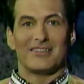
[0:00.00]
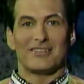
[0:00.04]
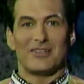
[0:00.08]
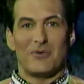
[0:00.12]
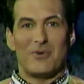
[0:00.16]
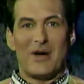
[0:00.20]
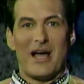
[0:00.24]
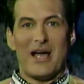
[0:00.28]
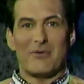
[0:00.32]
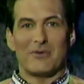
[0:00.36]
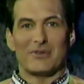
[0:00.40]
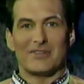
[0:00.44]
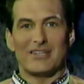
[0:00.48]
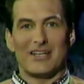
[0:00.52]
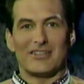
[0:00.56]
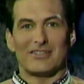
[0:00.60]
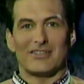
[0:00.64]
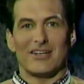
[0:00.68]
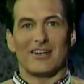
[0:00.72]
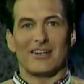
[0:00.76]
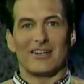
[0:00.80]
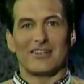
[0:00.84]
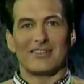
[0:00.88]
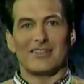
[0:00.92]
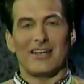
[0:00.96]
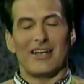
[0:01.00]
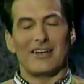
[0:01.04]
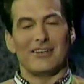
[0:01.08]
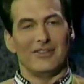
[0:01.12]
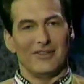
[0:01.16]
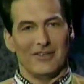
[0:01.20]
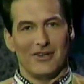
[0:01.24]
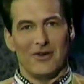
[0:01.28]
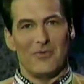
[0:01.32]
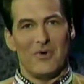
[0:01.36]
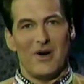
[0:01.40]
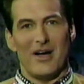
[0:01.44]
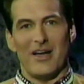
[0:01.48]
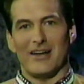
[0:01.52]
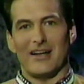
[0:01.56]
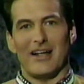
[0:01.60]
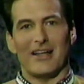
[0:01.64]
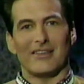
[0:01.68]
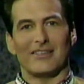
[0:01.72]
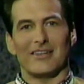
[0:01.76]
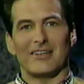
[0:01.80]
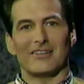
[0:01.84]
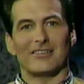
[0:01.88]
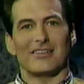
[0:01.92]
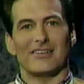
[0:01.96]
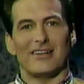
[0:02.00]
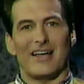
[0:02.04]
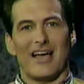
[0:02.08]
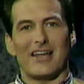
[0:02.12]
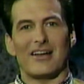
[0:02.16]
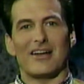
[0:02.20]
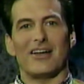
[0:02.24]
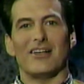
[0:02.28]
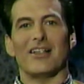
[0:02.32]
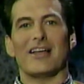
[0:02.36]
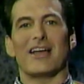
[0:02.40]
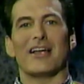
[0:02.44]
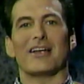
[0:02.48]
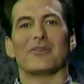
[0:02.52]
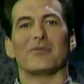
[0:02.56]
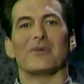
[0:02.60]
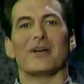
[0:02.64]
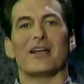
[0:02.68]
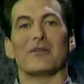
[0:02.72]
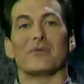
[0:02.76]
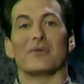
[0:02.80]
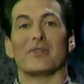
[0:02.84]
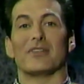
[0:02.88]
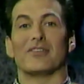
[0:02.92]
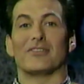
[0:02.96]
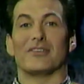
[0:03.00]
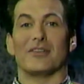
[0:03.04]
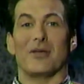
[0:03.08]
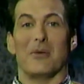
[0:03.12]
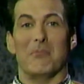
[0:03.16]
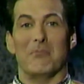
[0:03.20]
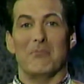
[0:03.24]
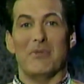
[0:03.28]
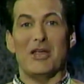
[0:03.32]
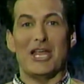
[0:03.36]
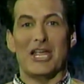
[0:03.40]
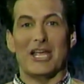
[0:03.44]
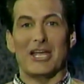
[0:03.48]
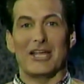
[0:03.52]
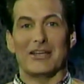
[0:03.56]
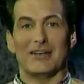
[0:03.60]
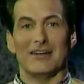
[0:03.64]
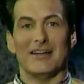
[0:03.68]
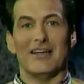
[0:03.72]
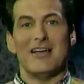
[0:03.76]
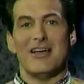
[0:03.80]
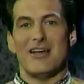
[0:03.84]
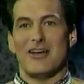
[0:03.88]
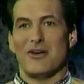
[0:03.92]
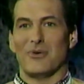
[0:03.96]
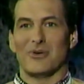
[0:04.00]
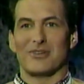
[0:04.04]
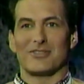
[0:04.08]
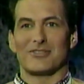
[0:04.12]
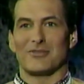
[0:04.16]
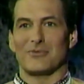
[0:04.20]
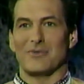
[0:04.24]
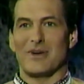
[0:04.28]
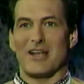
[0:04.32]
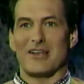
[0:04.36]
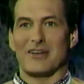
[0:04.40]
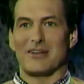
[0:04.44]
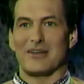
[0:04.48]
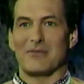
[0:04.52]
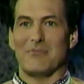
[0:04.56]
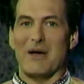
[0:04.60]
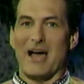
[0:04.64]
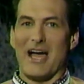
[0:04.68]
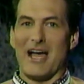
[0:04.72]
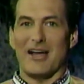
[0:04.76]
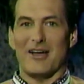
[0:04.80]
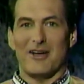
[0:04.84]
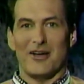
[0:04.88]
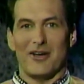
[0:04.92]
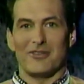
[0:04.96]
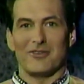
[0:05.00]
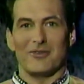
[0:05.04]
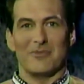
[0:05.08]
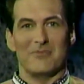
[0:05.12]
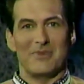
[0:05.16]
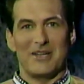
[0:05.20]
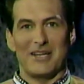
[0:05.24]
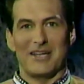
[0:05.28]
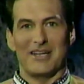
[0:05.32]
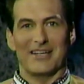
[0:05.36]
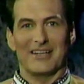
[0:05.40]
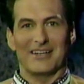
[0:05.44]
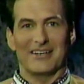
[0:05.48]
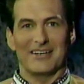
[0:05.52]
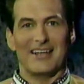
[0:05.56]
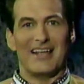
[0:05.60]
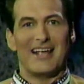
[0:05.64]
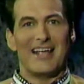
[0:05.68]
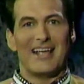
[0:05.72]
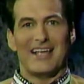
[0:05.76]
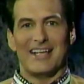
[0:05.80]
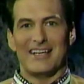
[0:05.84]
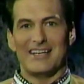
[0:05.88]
So why would they suddenly say, you know what, I think tonight I'll hang around with some men who are surrounded by other men?